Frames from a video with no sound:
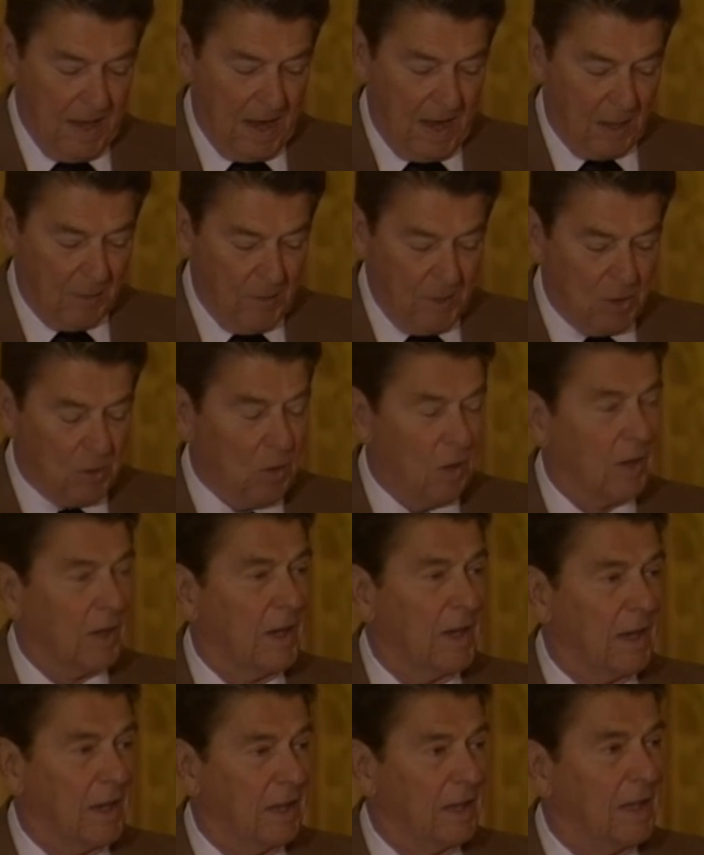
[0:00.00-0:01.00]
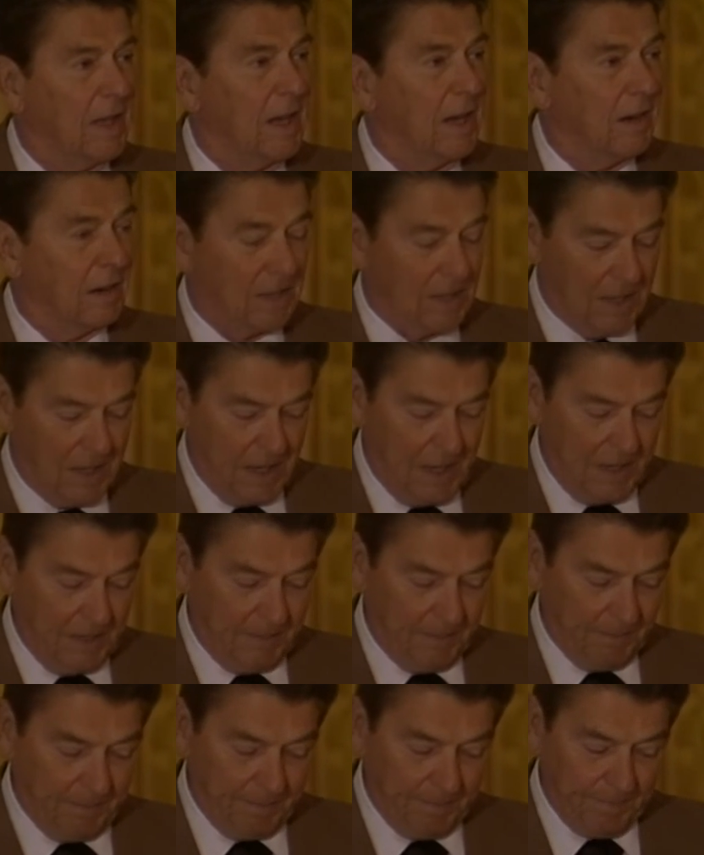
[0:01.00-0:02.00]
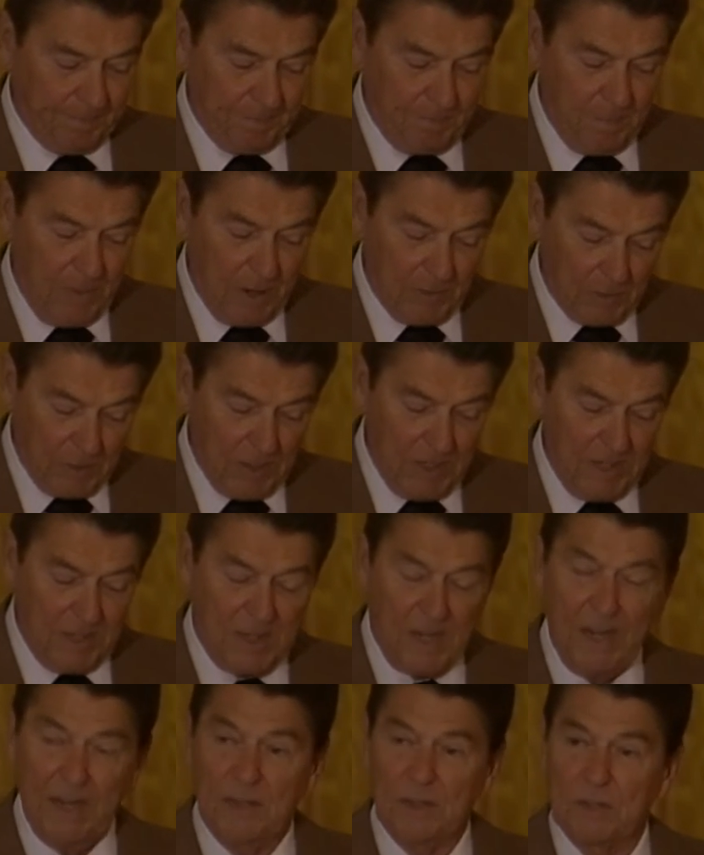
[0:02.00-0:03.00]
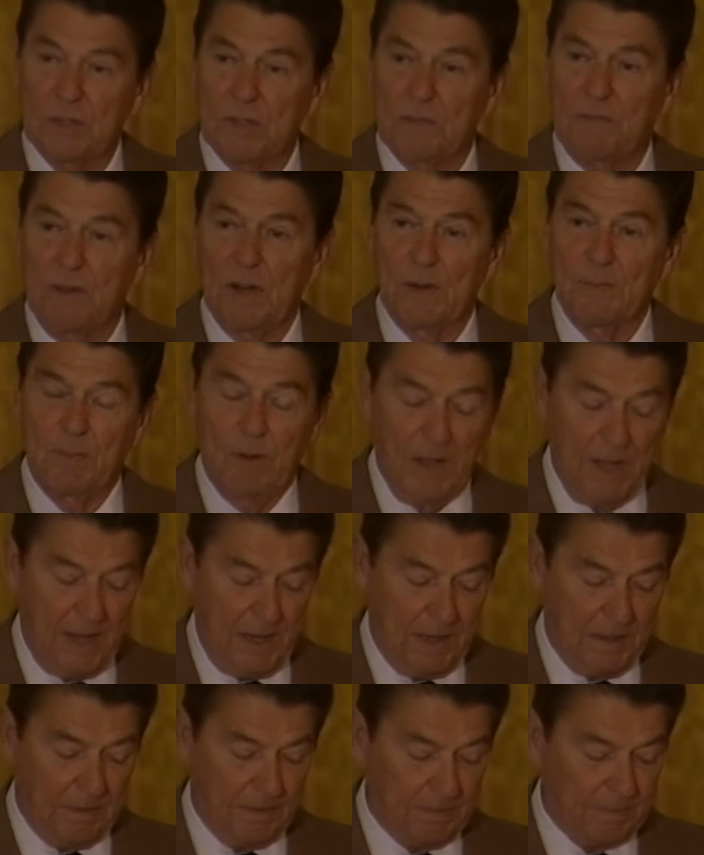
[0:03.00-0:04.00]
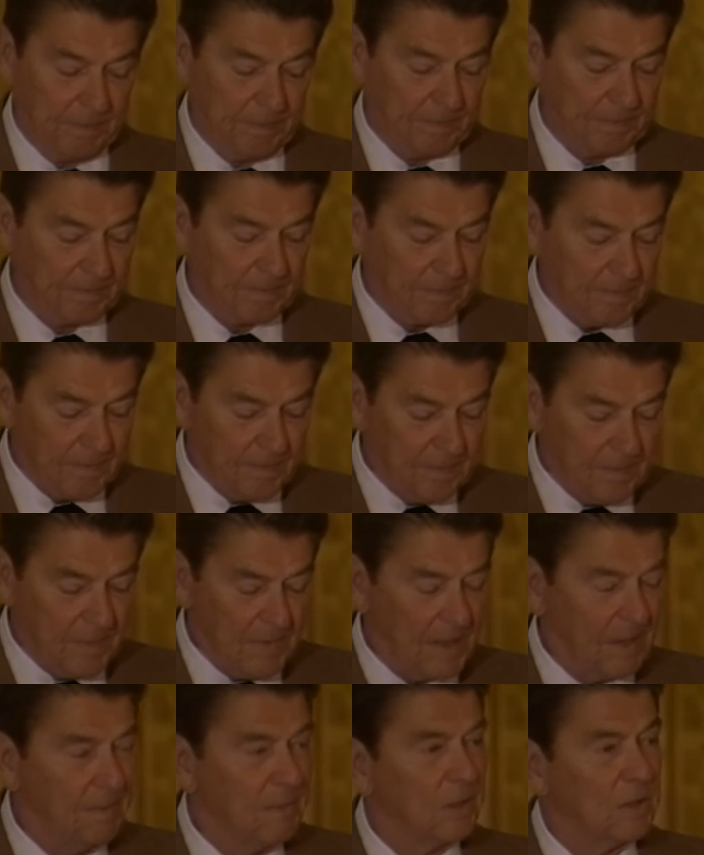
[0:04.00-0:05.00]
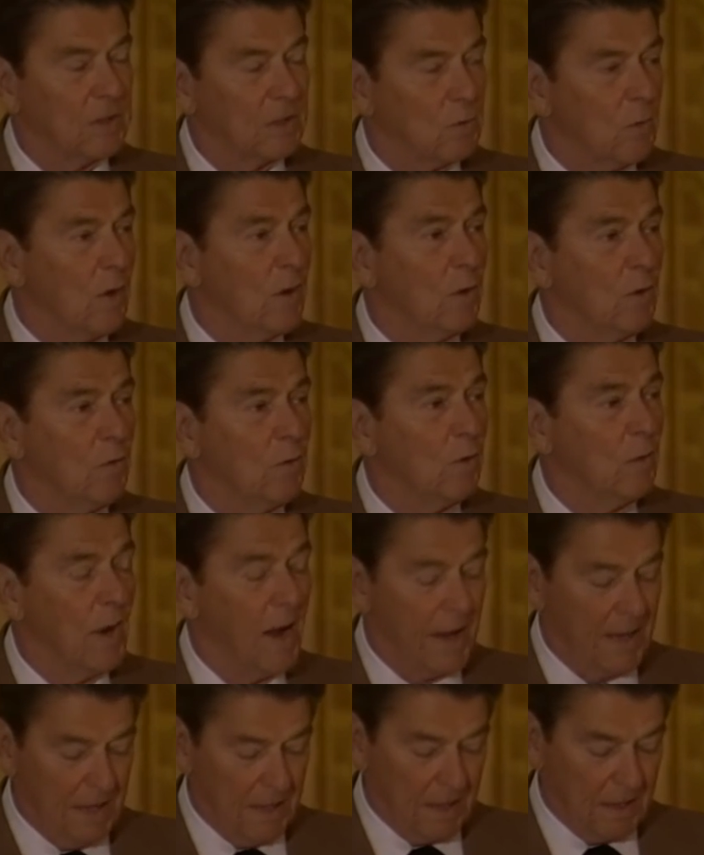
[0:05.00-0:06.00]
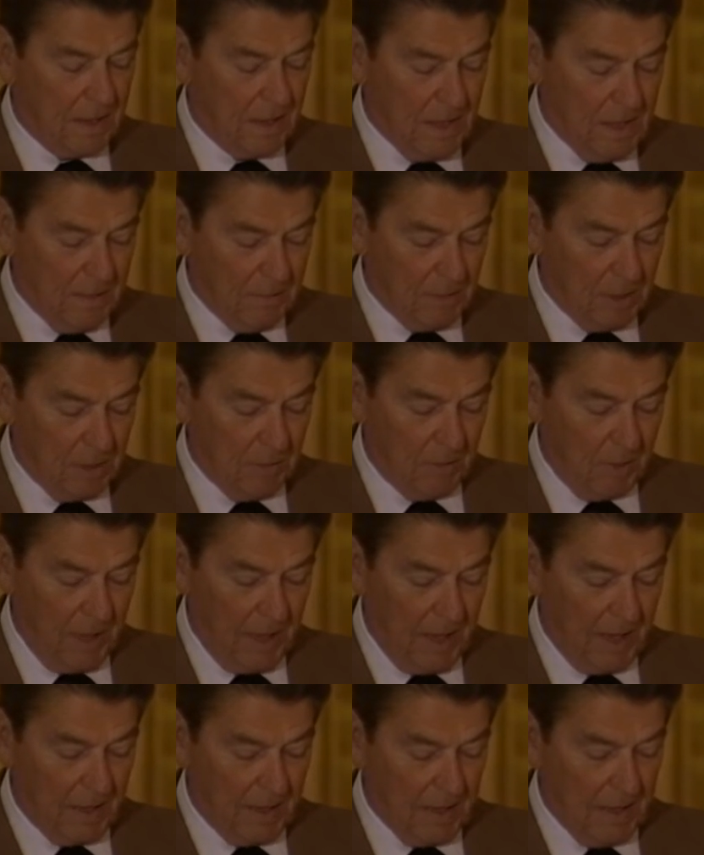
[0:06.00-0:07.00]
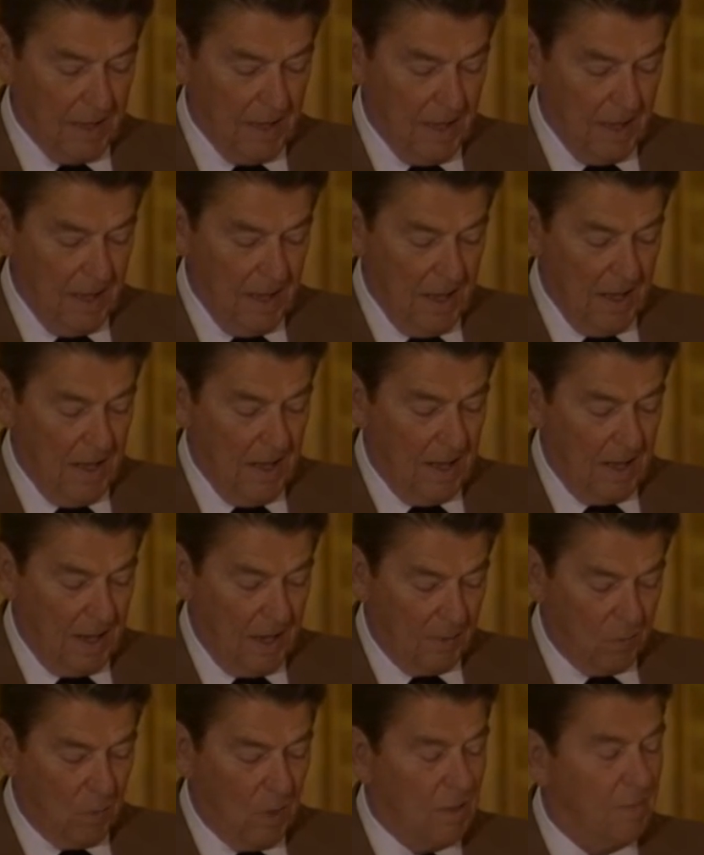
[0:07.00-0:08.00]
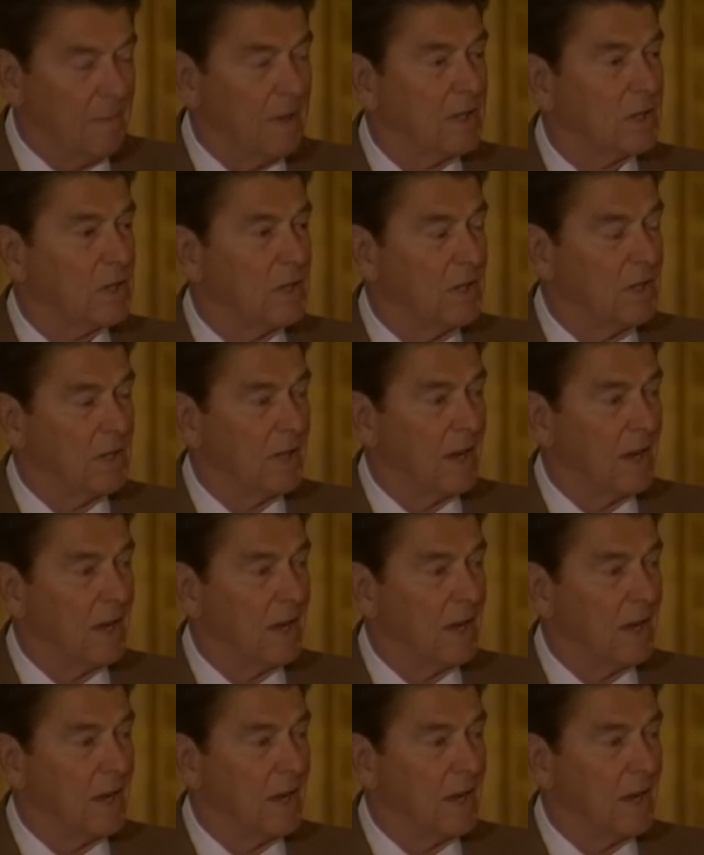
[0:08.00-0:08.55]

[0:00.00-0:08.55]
I'll be talking on the air tonight about the details of our plan. But there's one overriding theme to the plan and one message